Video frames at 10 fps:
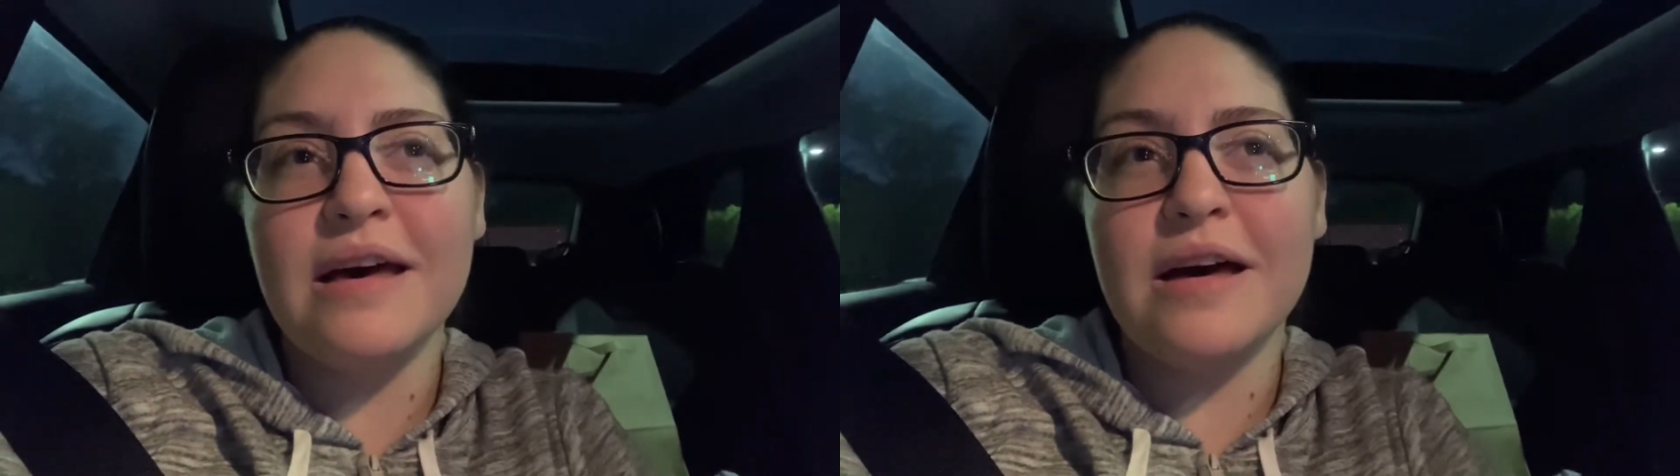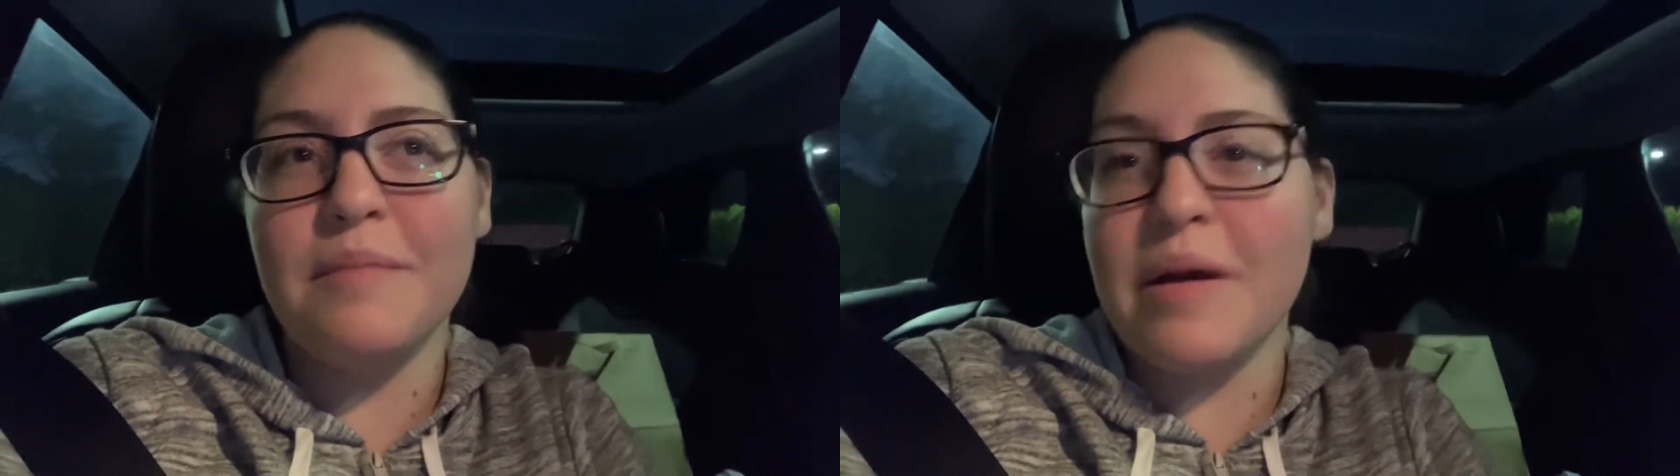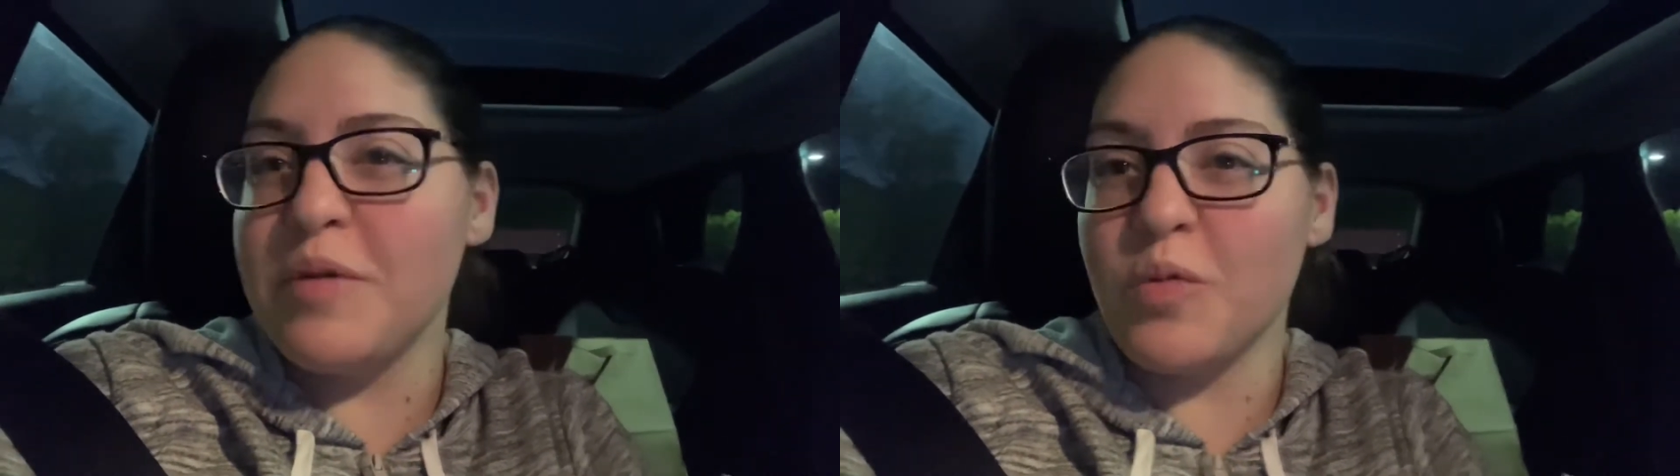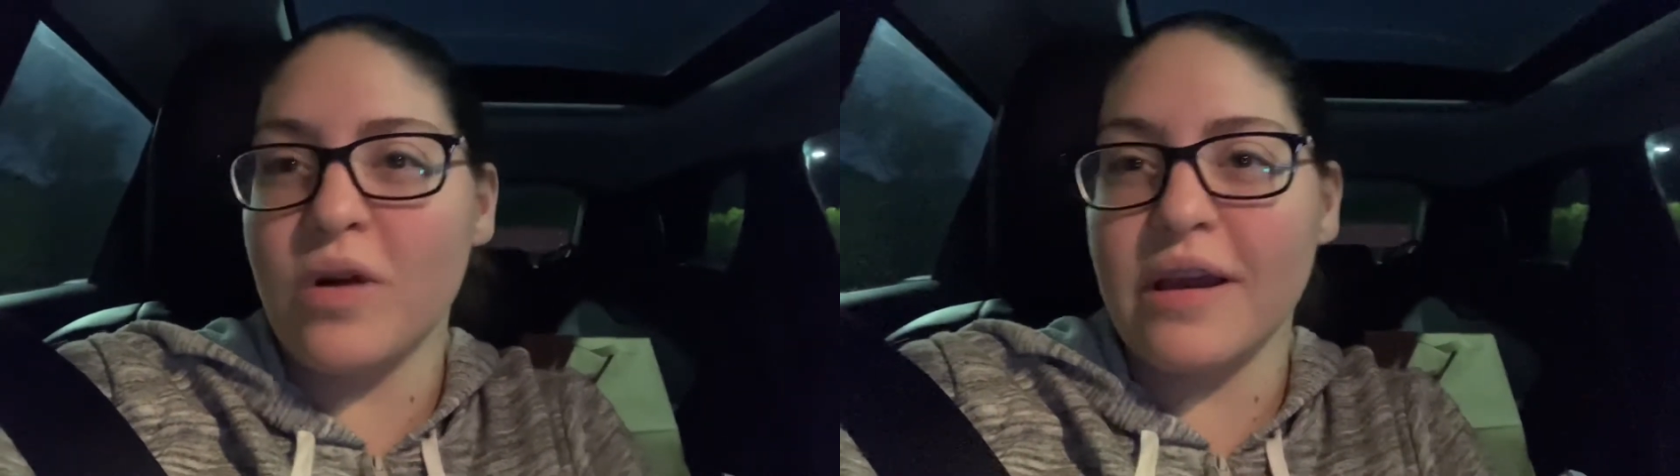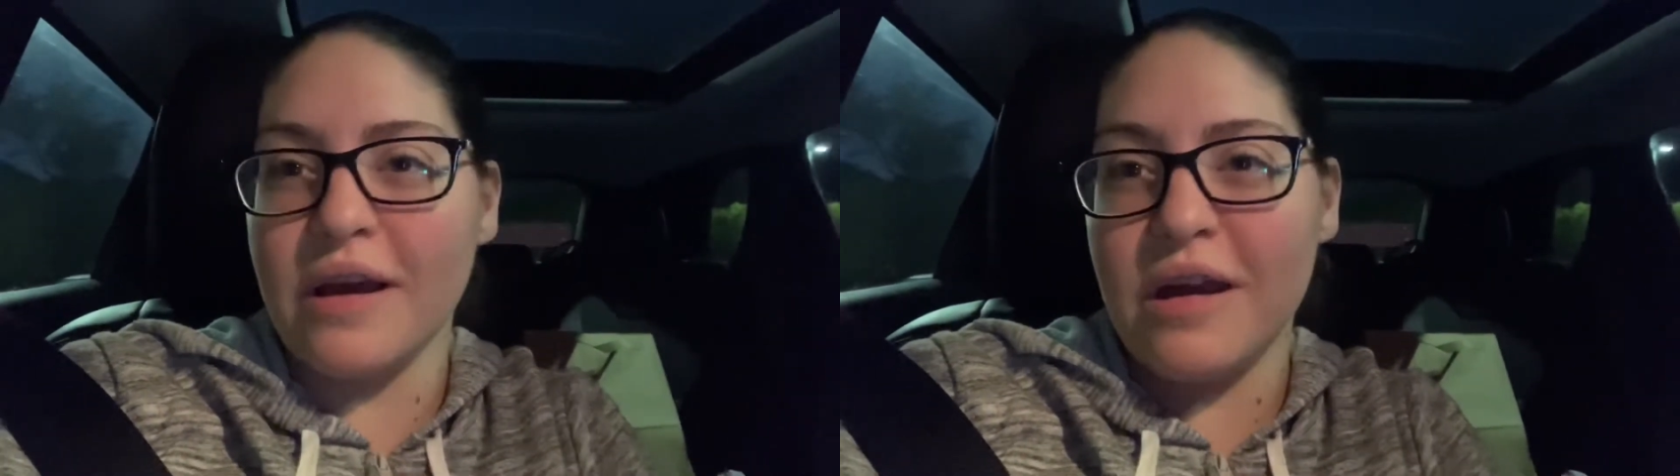Um, I've been
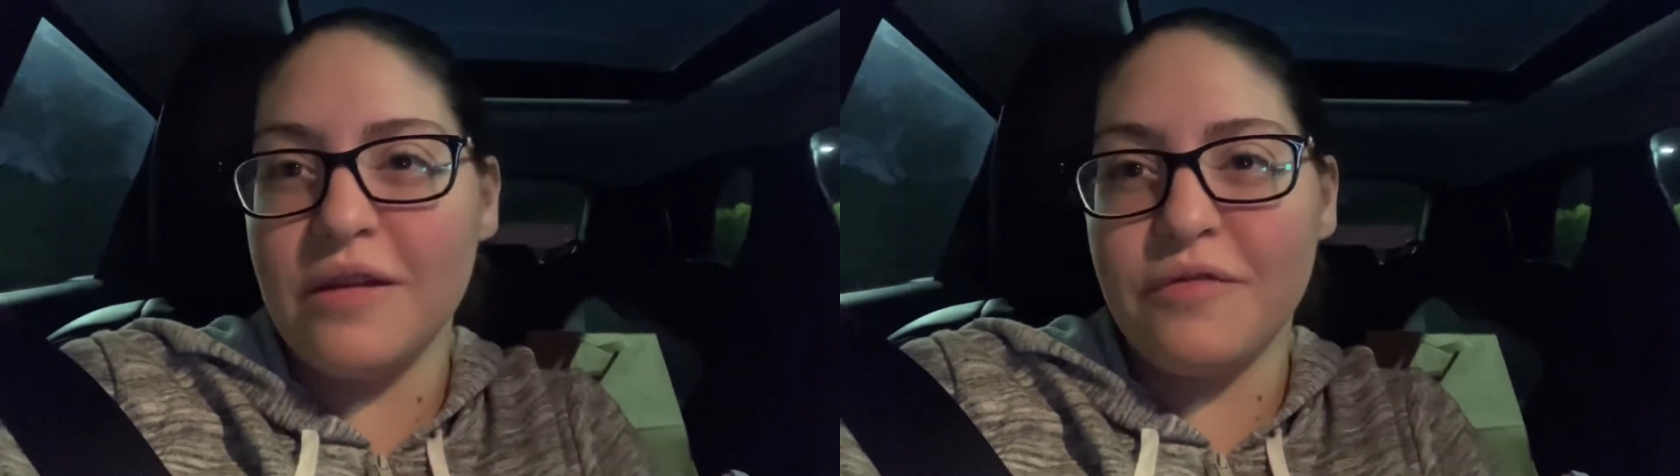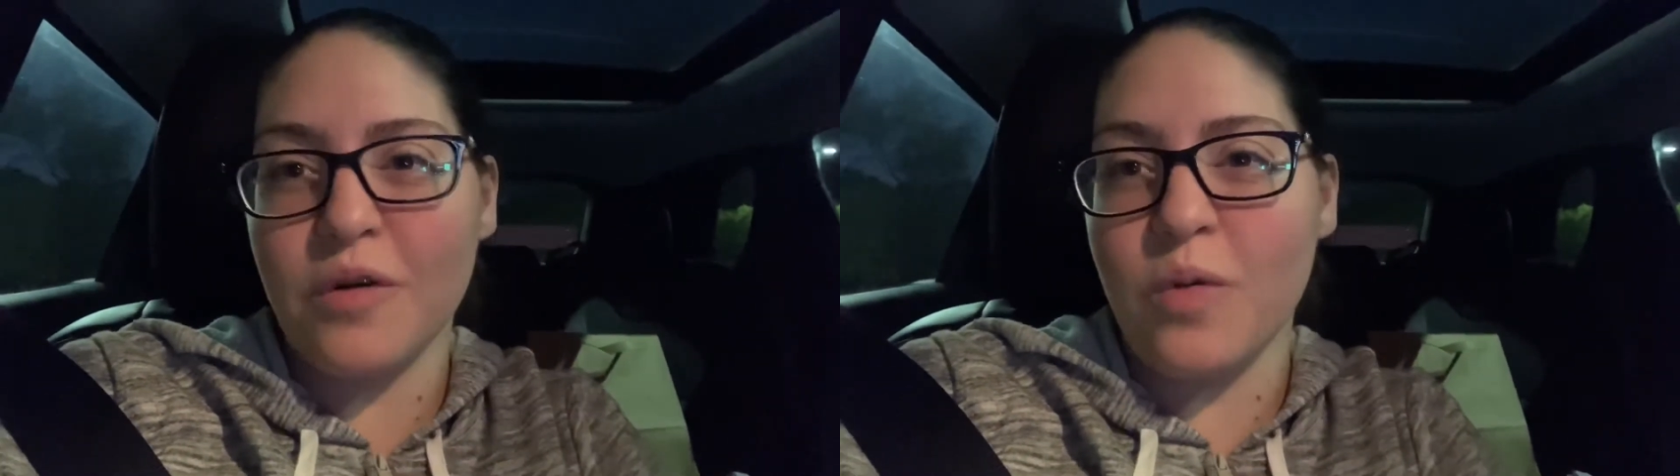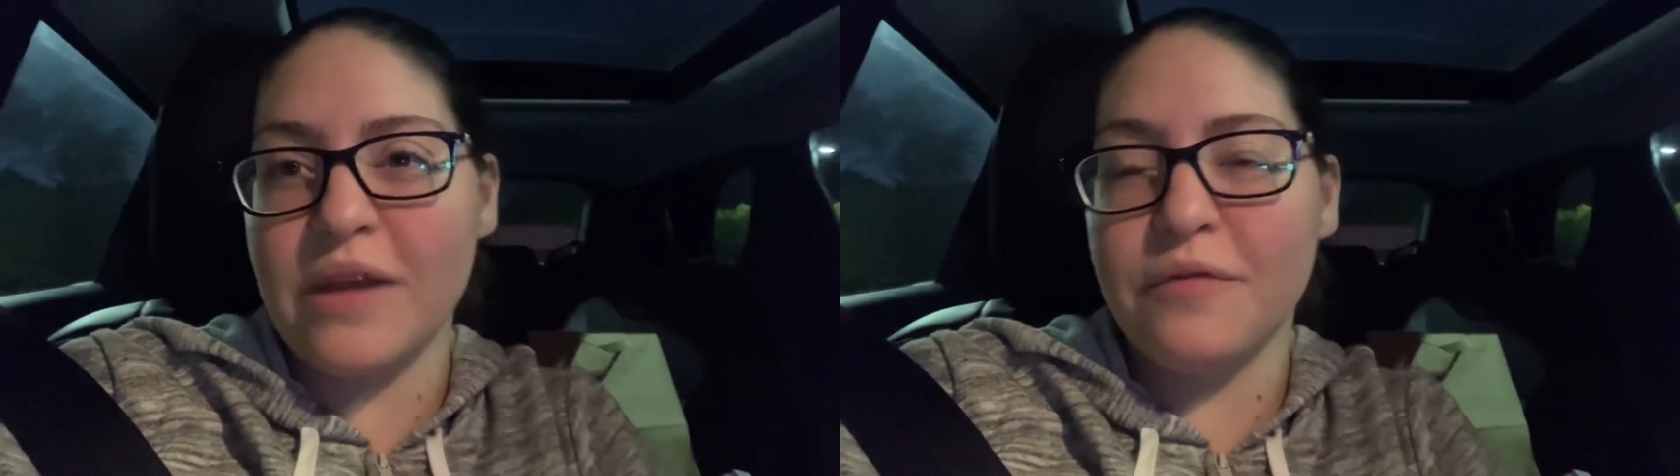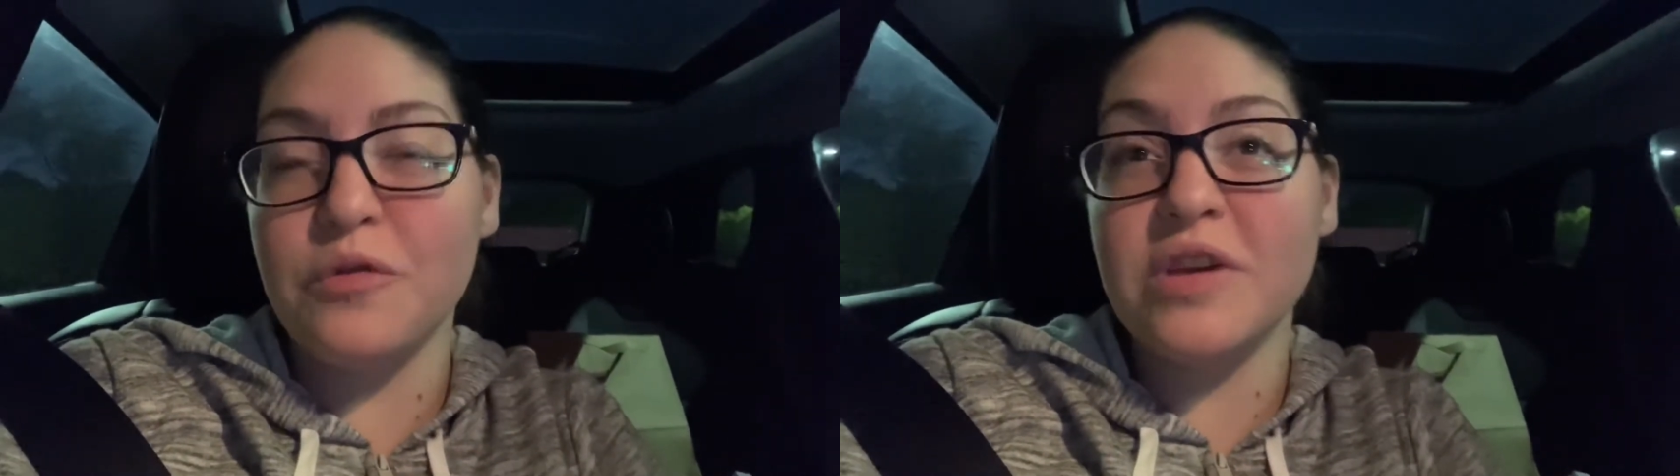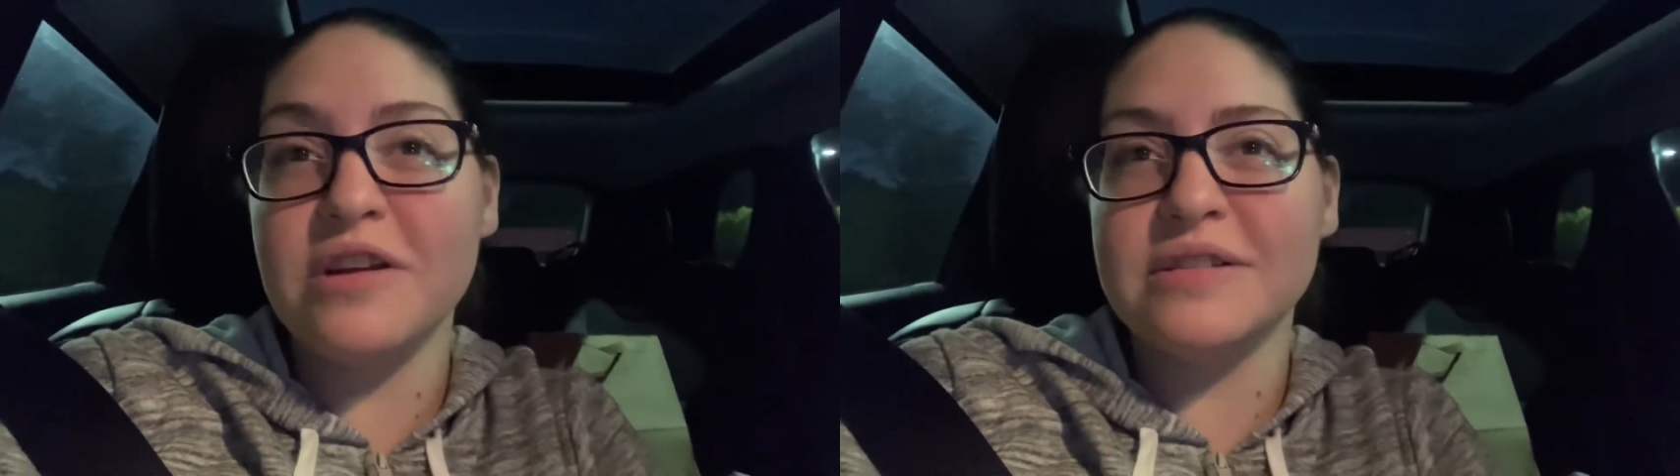working on it for quite a
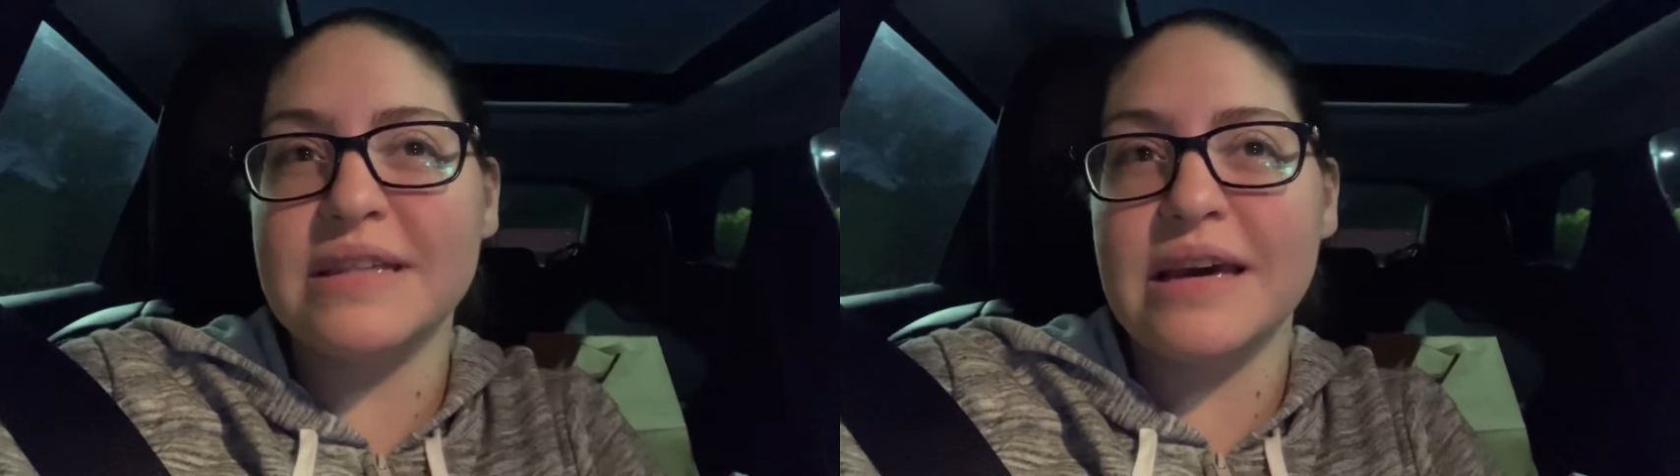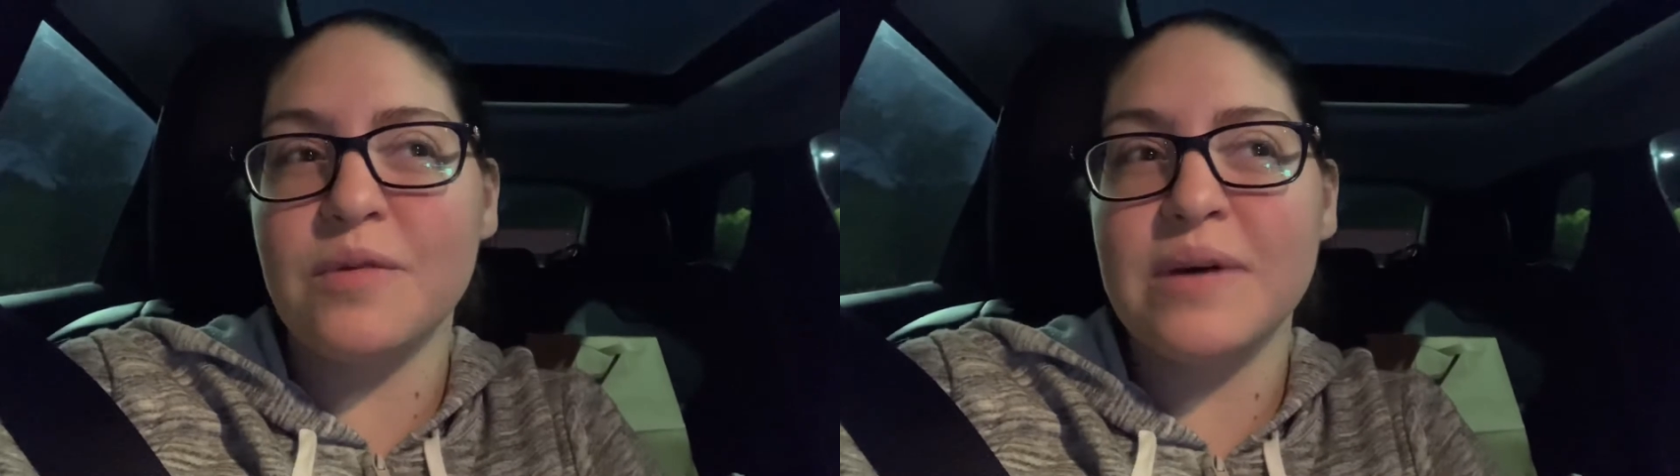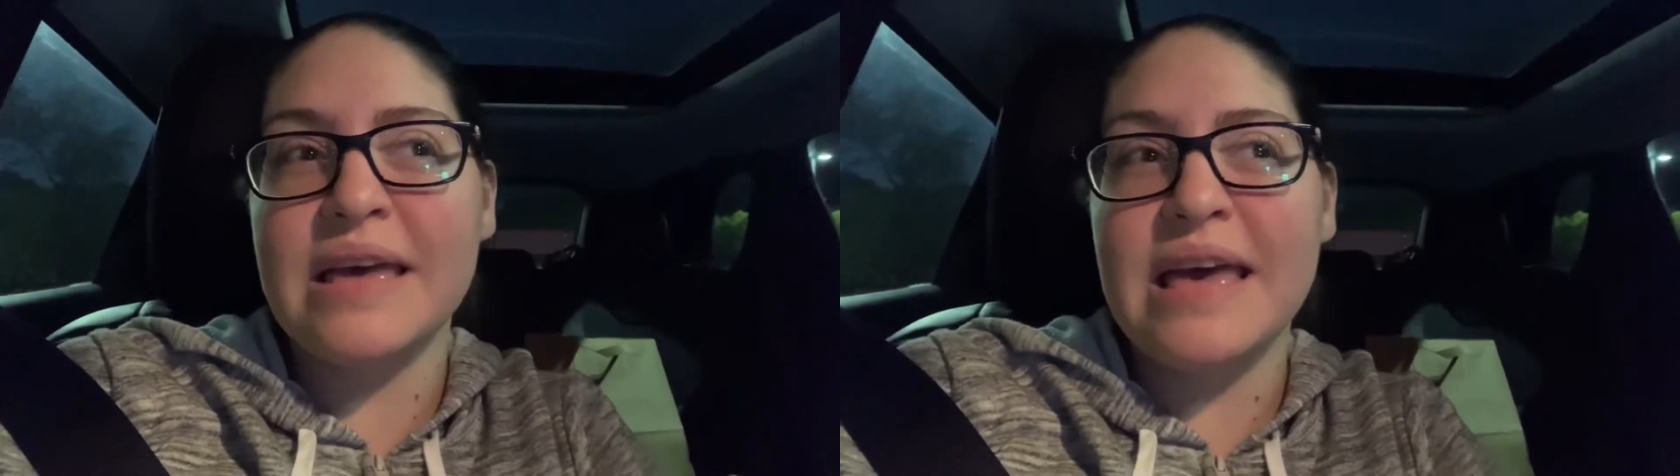few years now.